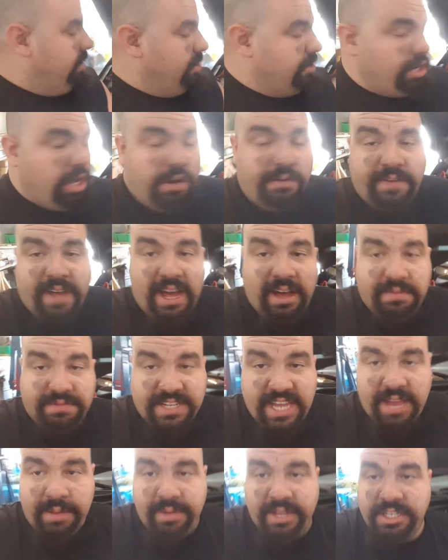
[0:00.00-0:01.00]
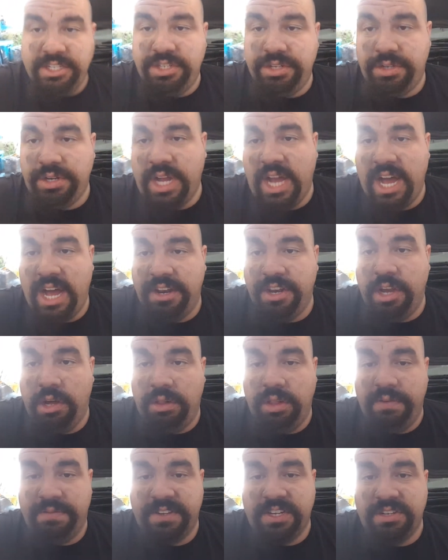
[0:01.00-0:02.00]
No valve damage,
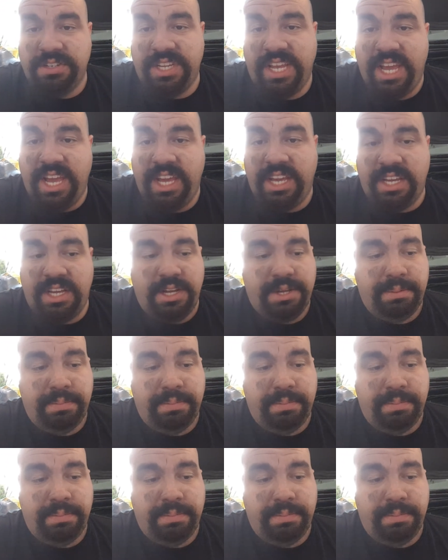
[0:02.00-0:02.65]
no lifter tick,